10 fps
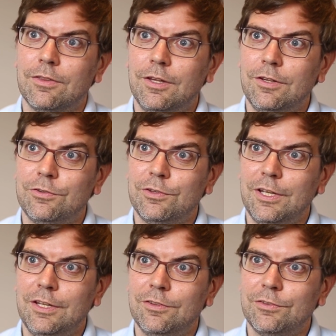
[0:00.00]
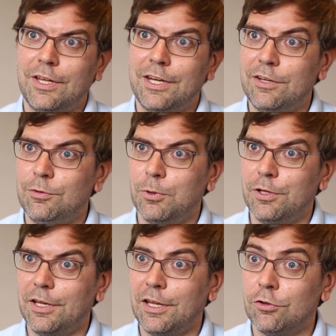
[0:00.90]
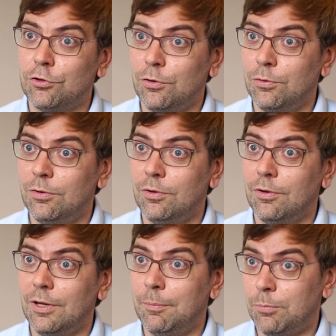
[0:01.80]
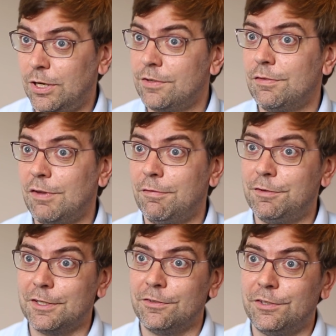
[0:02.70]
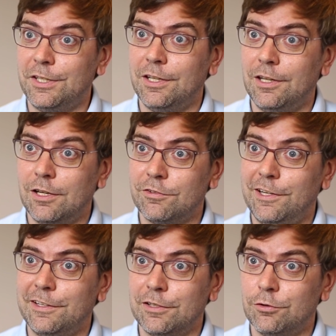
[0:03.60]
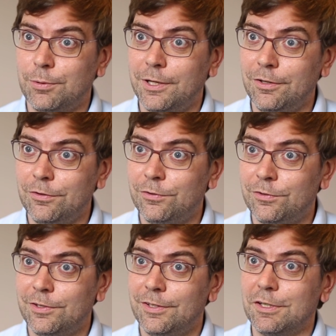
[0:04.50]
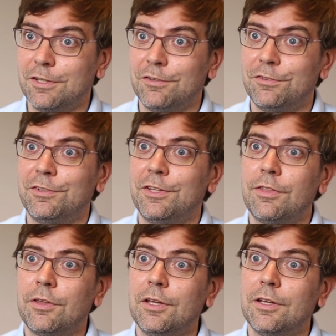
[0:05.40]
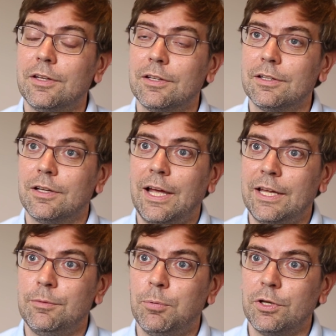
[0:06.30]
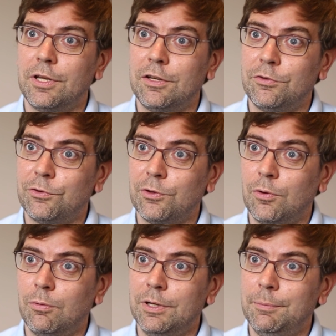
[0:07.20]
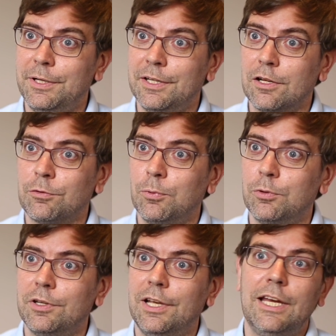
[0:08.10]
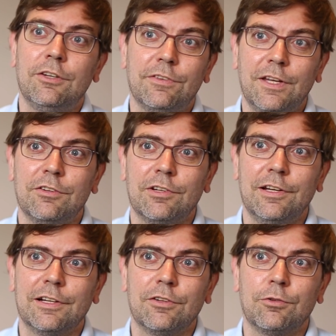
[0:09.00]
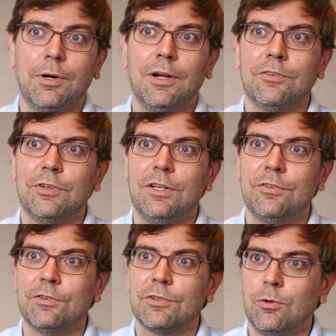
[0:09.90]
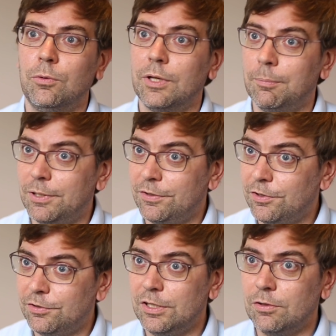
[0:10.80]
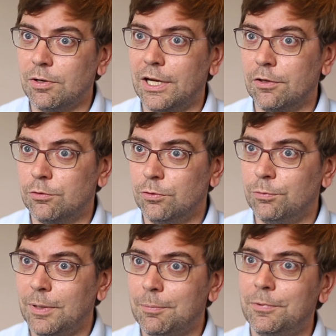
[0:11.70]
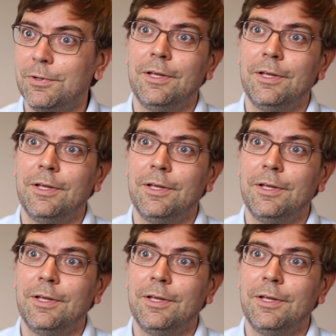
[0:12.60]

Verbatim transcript: This is an antibody that has shown impressive efficacy in large clinical trials. Another antibody that is already being explored in late stage clinical trials is called Empliciti or elotuzumab.